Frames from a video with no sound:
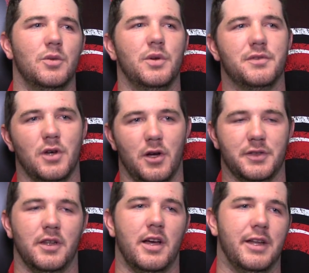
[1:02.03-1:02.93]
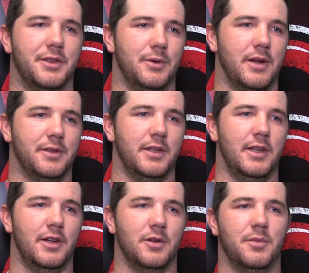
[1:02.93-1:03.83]
we've talked a lot throughout the
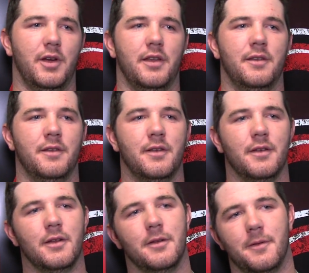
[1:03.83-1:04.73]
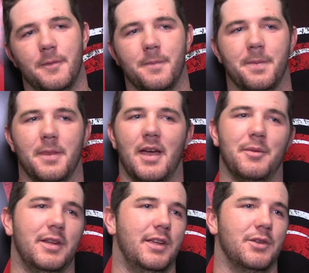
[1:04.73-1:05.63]
year, but I
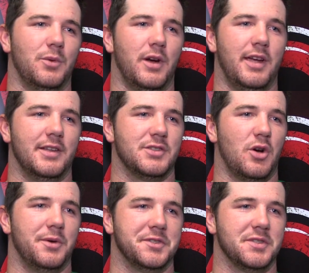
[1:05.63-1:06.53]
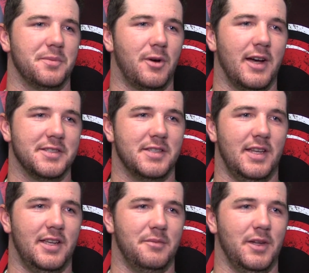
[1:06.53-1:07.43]
mean, either way, it's always a surprise in the
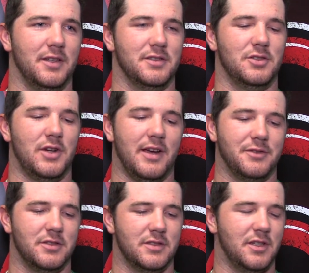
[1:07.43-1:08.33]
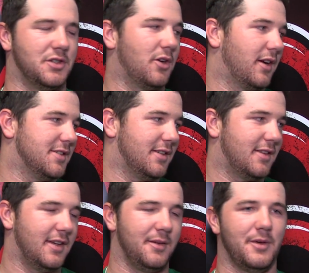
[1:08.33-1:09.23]
end because the draft is just such a crazy
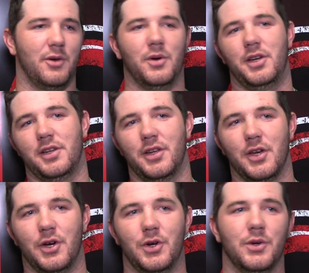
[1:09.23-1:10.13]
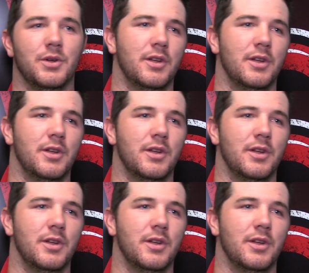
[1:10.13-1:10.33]
thing about where you could go.